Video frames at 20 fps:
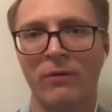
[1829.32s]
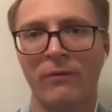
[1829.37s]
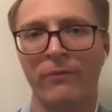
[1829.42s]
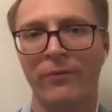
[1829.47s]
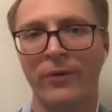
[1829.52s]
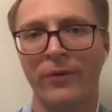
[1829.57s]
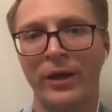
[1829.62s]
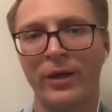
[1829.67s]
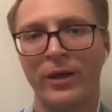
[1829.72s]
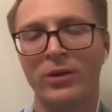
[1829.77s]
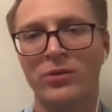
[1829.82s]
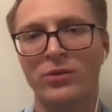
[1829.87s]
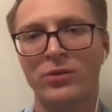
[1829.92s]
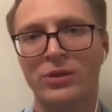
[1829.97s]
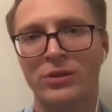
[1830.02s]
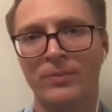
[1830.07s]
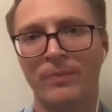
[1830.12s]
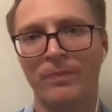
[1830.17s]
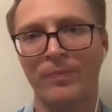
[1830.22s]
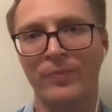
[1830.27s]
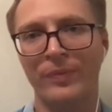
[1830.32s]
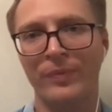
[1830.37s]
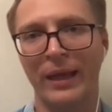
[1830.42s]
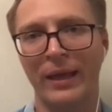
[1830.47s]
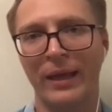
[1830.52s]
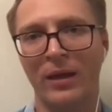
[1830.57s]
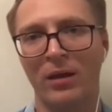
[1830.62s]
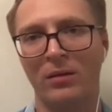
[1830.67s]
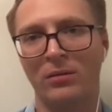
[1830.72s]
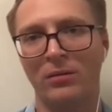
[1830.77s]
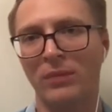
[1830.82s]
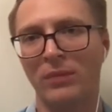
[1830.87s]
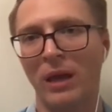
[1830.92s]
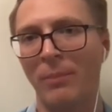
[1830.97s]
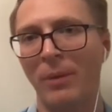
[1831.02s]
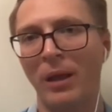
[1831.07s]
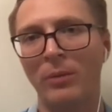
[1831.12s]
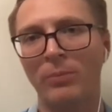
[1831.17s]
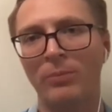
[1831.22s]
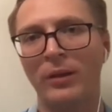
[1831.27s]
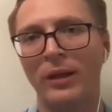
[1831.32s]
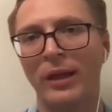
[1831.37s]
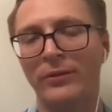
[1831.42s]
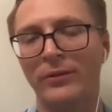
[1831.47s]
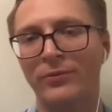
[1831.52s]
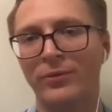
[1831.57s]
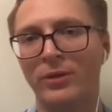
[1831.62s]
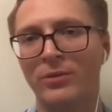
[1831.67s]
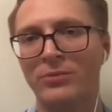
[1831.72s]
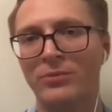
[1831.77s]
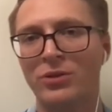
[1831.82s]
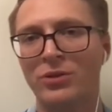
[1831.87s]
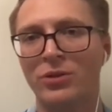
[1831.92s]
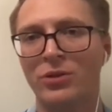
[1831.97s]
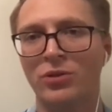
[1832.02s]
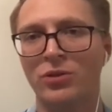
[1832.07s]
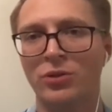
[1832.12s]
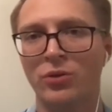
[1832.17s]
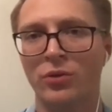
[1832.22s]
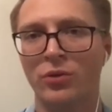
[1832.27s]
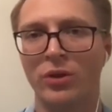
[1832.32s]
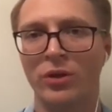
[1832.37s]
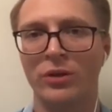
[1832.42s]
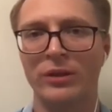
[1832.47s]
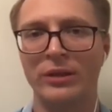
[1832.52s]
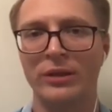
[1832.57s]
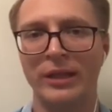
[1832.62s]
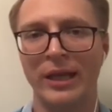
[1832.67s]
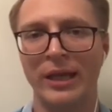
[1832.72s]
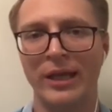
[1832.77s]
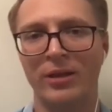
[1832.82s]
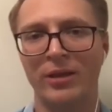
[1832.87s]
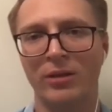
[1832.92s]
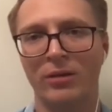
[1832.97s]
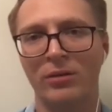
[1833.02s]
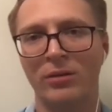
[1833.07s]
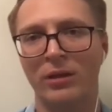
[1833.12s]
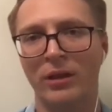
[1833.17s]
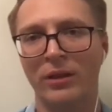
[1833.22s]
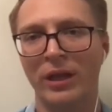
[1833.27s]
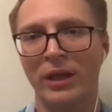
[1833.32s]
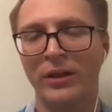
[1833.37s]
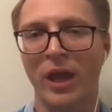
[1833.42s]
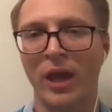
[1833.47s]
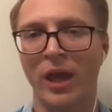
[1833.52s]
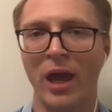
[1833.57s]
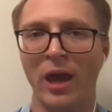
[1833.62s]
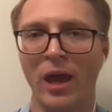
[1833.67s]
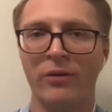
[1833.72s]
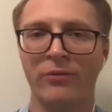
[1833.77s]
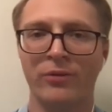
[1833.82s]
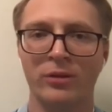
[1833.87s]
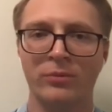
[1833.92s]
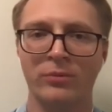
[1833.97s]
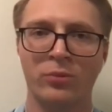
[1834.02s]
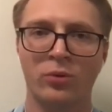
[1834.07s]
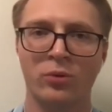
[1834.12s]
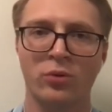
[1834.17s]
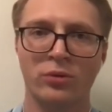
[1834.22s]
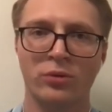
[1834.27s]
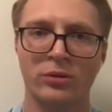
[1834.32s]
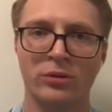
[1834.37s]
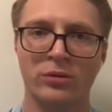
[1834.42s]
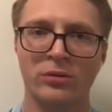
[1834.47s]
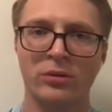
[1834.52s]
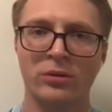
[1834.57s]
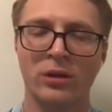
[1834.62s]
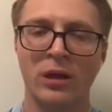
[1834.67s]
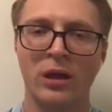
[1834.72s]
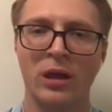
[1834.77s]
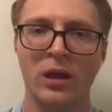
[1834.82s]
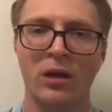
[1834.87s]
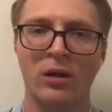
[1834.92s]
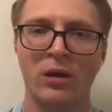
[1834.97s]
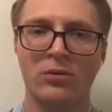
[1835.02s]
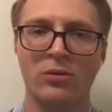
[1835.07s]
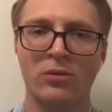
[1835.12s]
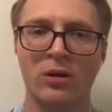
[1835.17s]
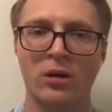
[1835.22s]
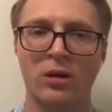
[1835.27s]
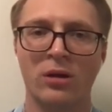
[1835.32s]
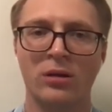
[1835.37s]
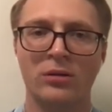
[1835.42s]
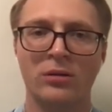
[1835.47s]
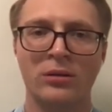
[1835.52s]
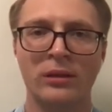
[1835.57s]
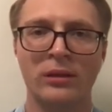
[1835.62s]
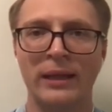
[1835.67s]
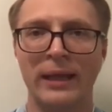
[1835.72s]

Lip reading: various ML platforms to the data that they have onboarded, run